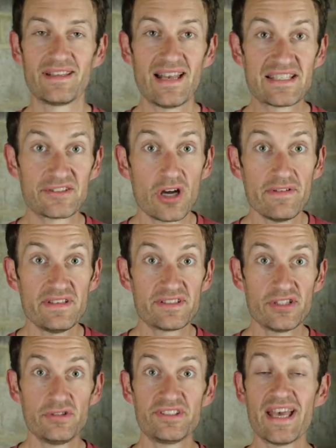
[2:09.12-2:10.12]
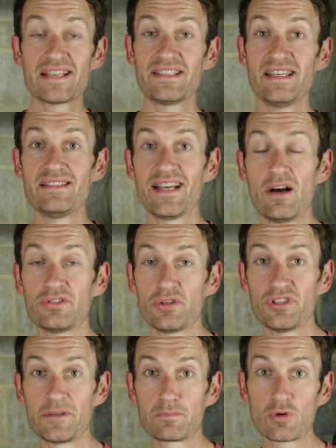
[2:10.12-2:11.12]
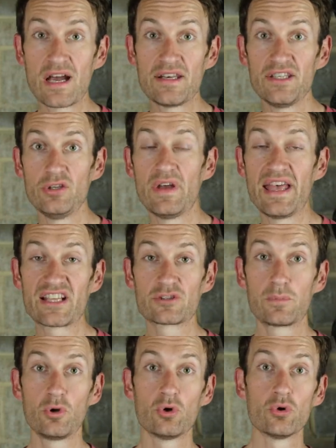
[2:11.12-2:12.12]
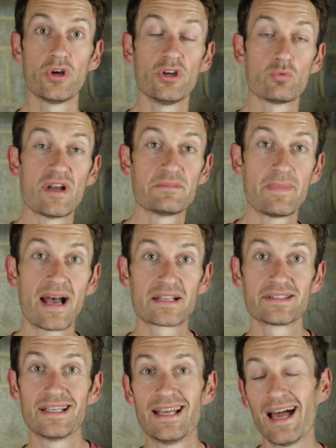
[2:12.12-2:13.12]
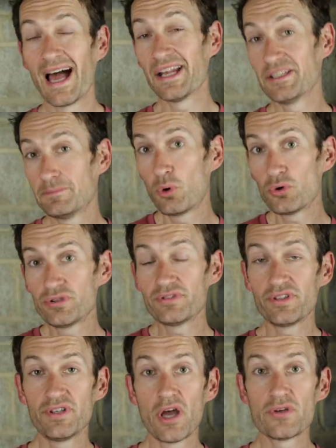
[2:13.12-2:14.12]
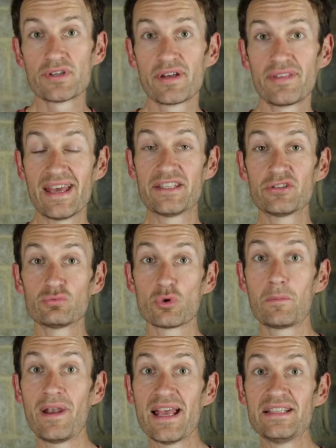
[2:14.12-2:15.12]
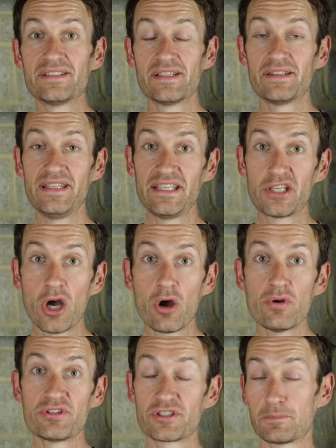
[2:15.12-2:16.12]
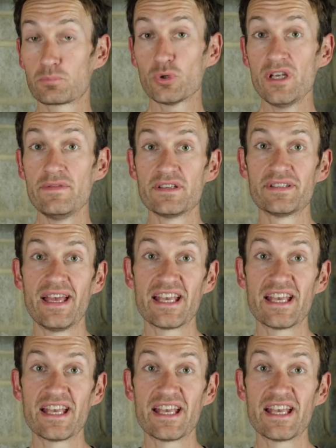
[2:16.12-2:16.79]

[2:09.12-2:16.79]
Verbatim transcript: Let's dive into tech details on this brand new Exploro Race Max. And it's important to note that it doesn't replace the current and previous